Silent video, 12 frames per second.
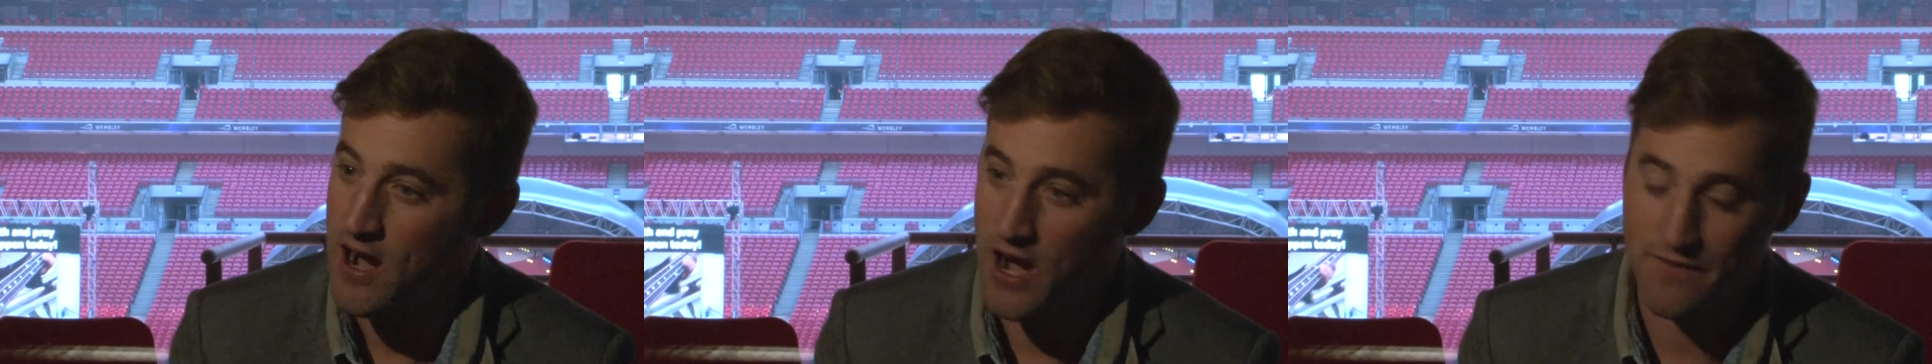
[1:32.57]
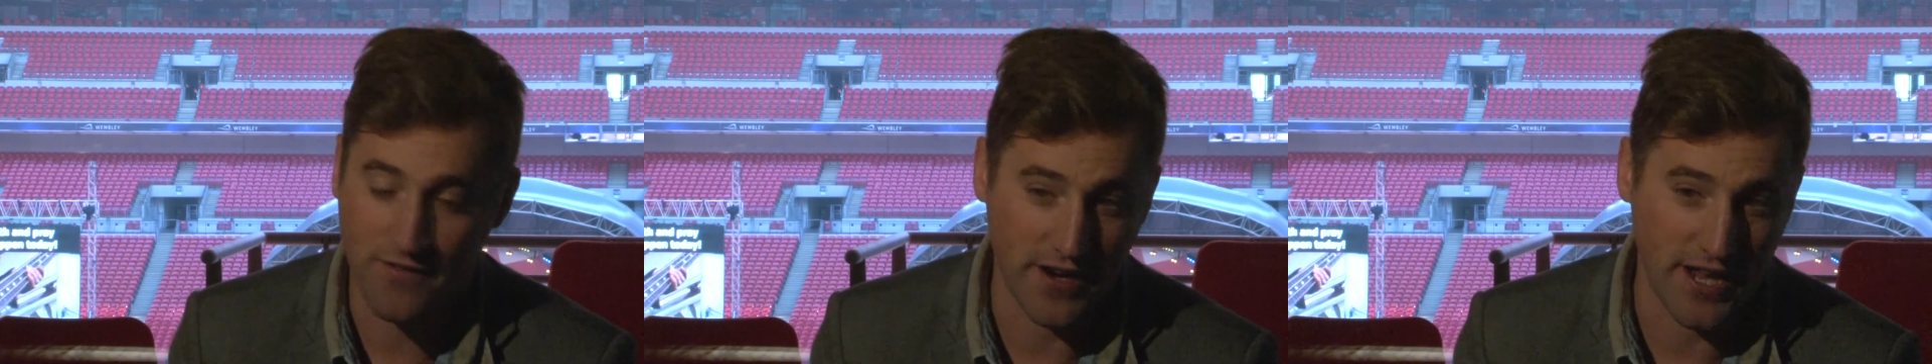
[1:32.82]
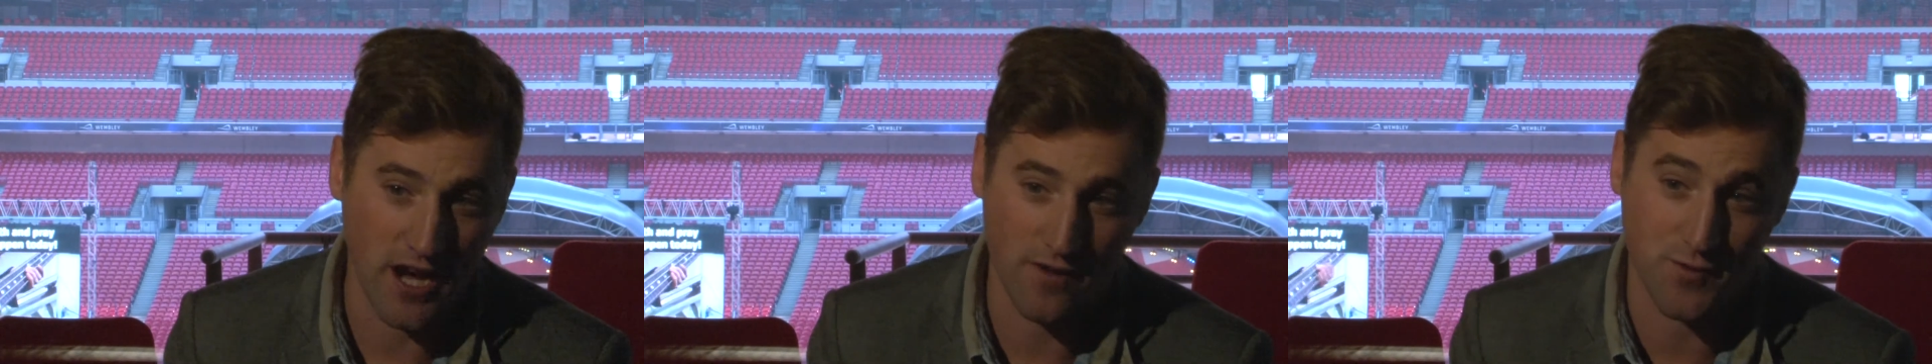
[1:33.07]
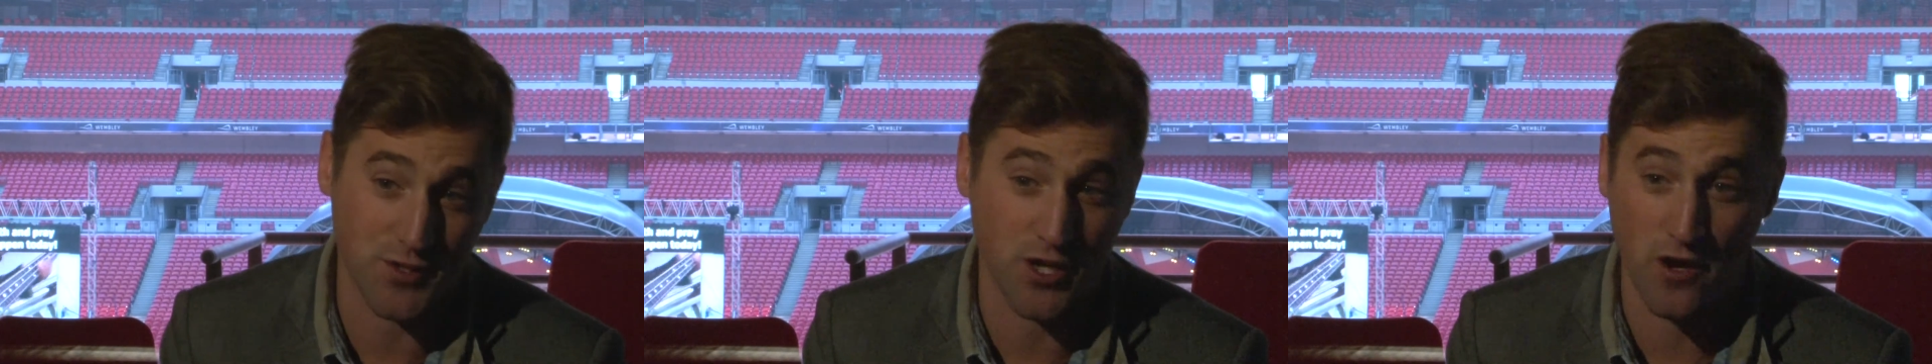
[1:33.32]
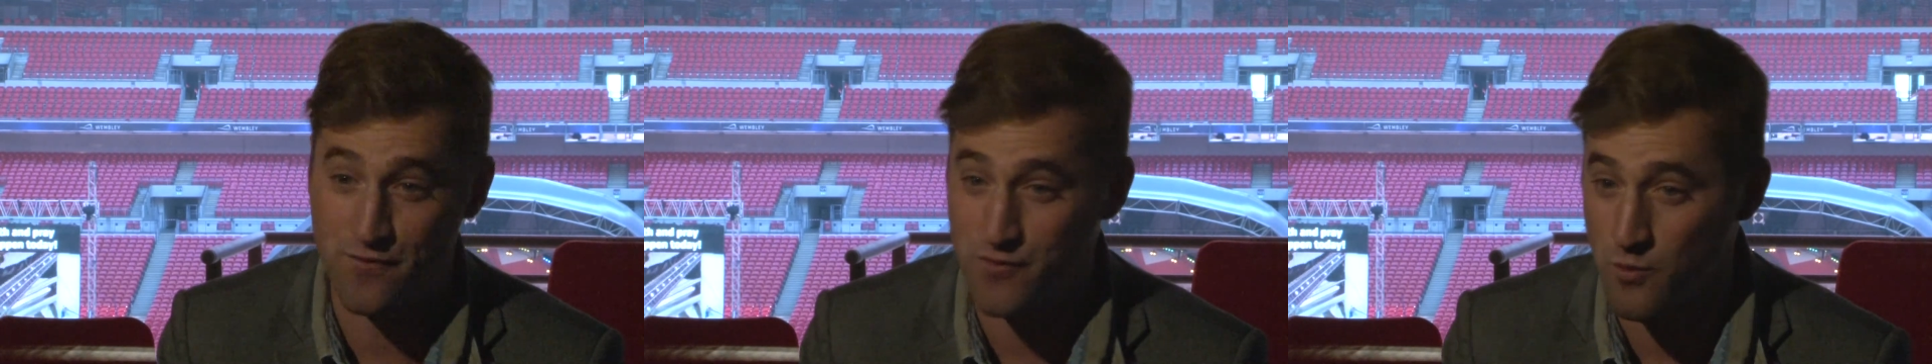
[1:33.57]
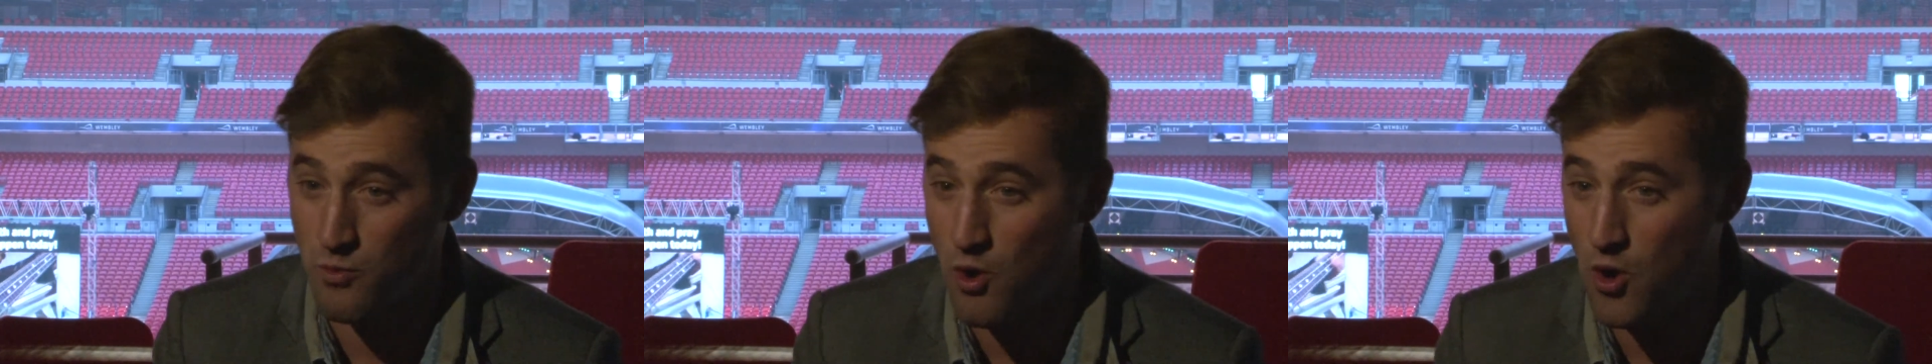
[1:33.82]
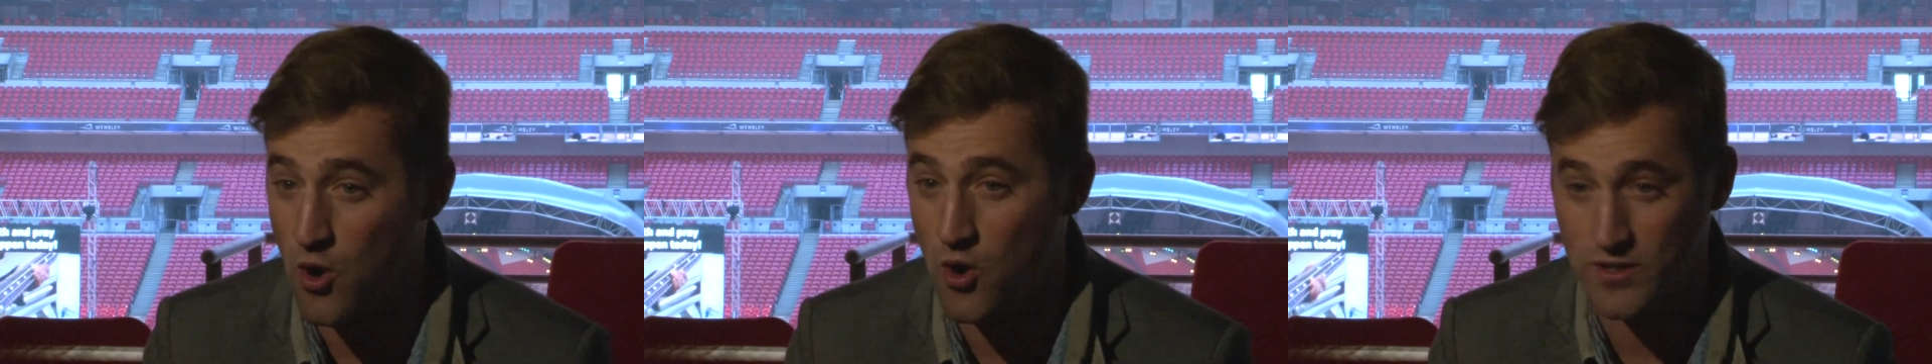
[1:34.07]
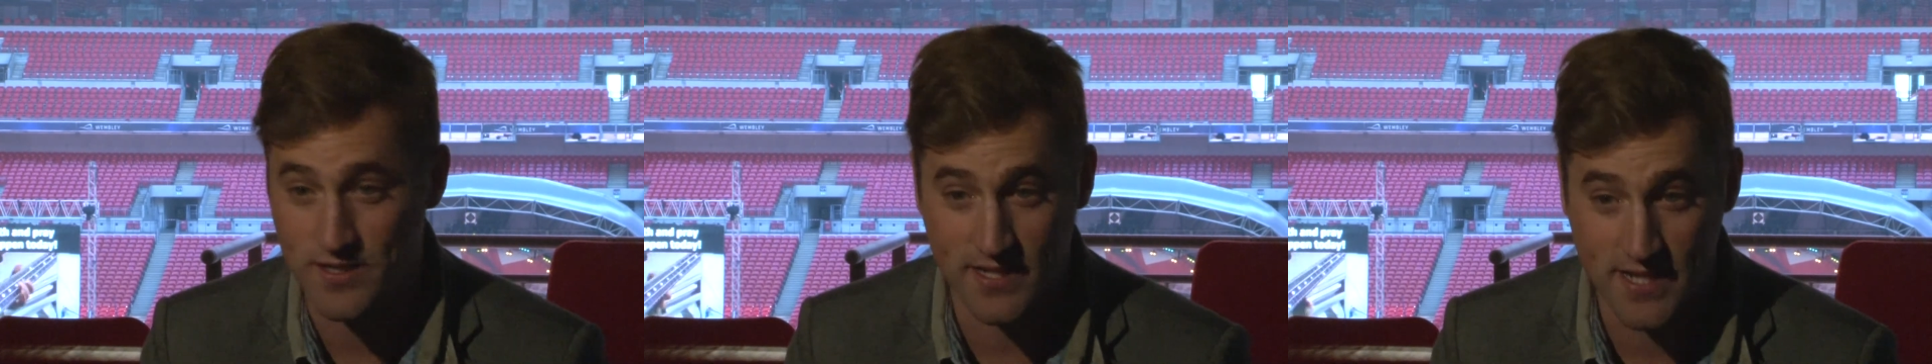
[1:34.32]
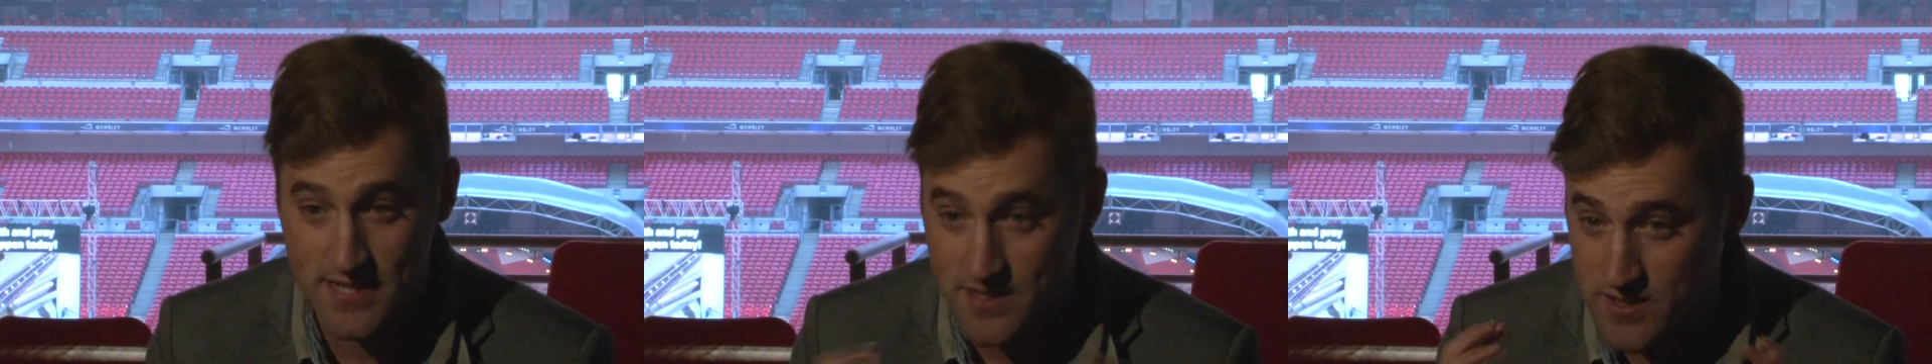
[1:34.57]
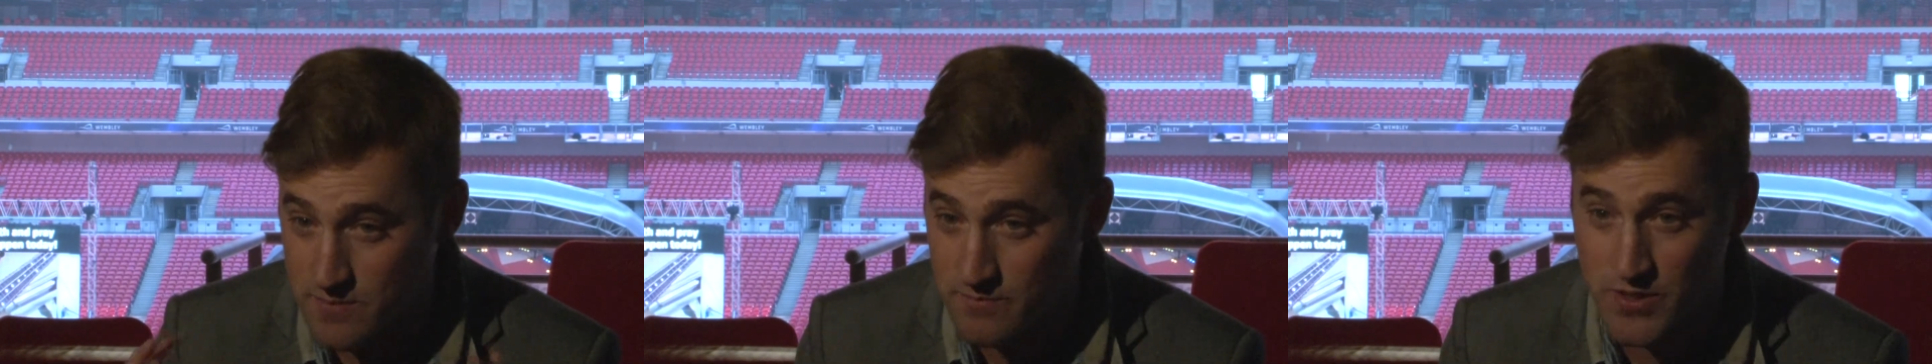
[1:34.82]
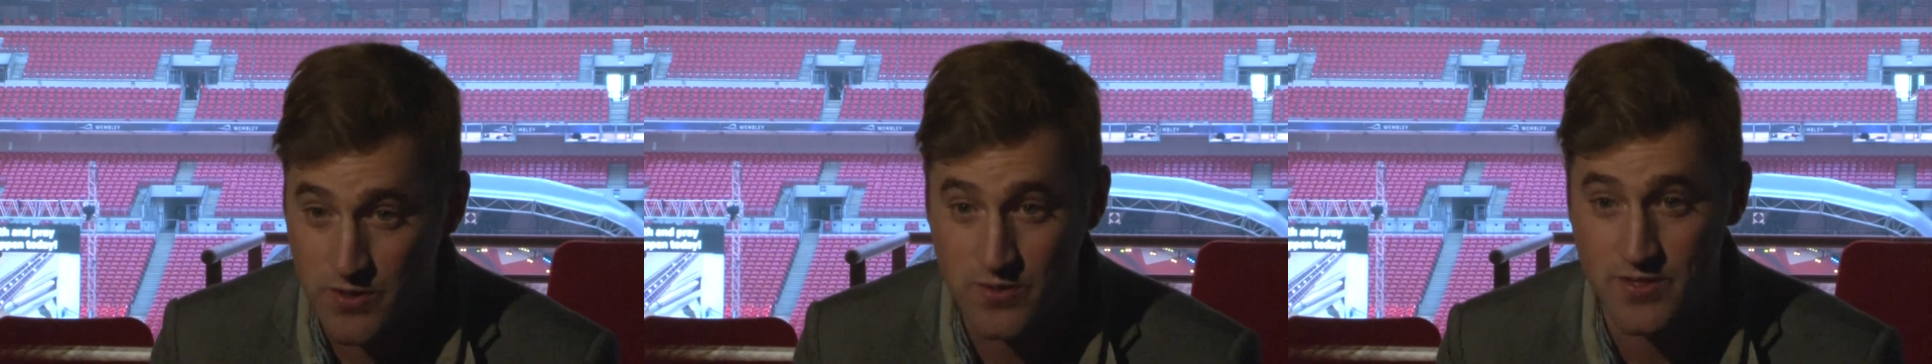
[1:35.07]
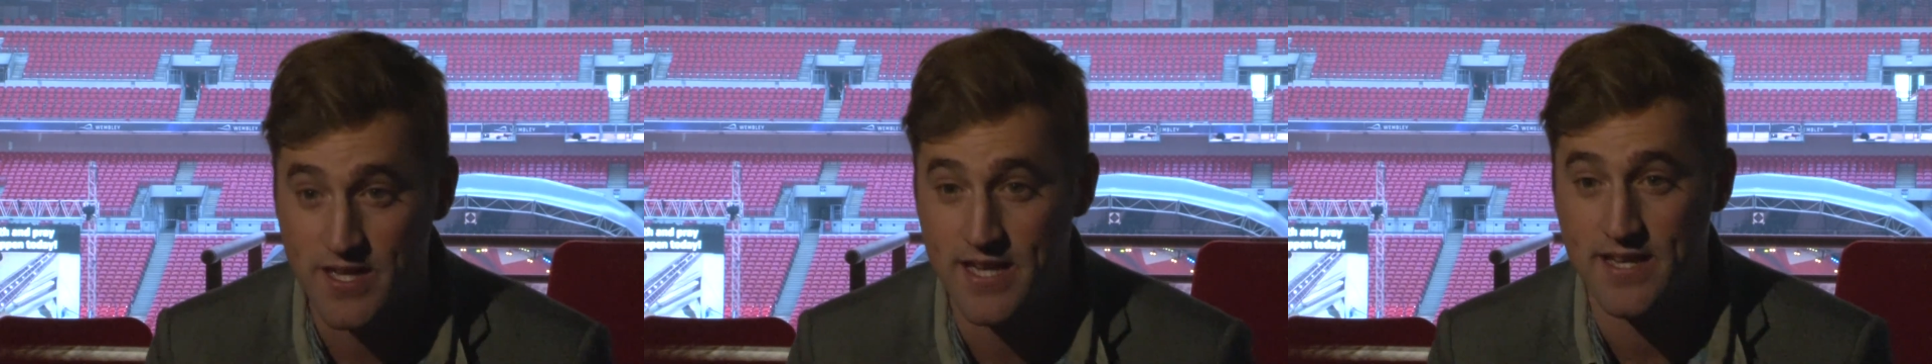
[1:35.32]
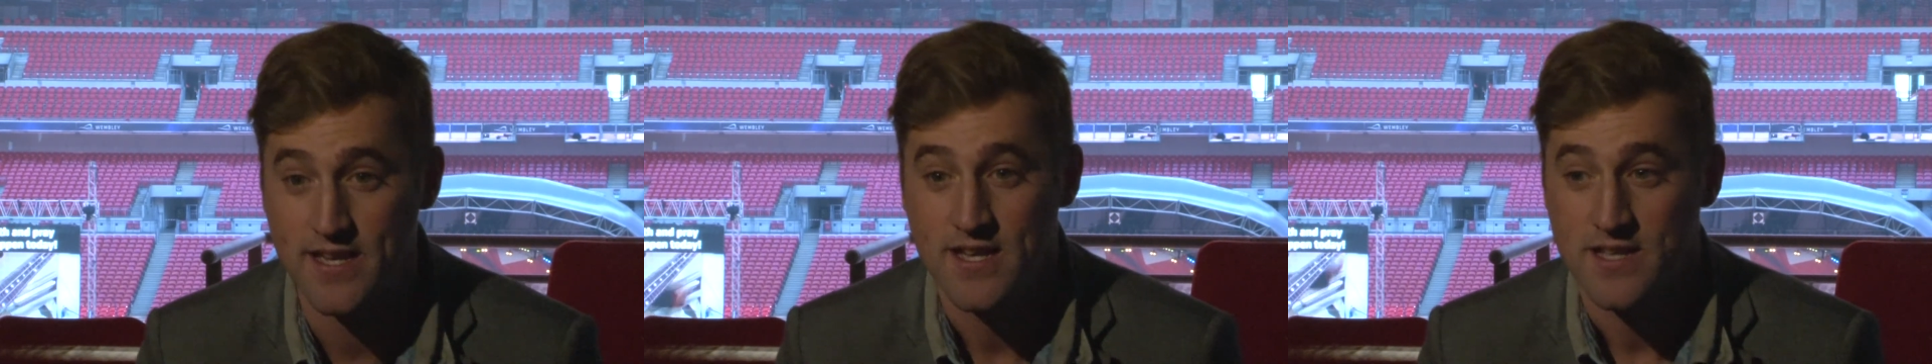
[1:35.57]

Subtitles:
I find it helpful to go for a walk, to listen to music,